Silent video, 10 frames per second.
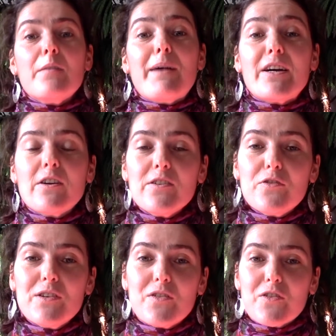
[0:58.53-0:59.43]
My current
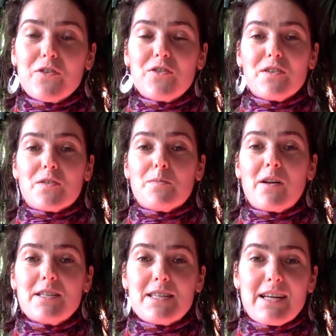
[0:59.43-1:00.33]
research is a
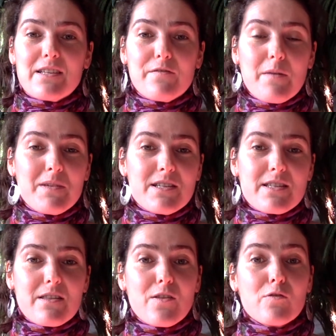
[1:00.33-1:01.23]
multi-sided feminist
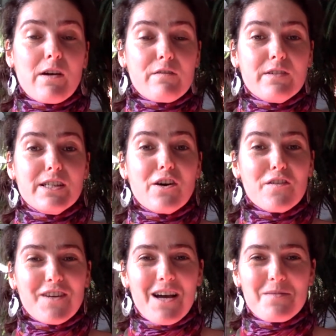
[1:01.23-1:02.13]
ethnography of
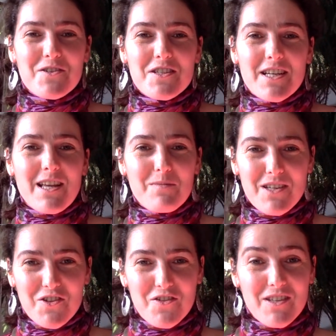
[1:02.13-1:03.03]
climate change
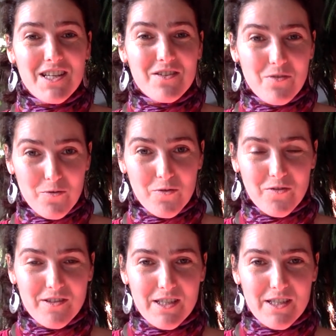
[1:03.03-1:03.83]
adaptation in rural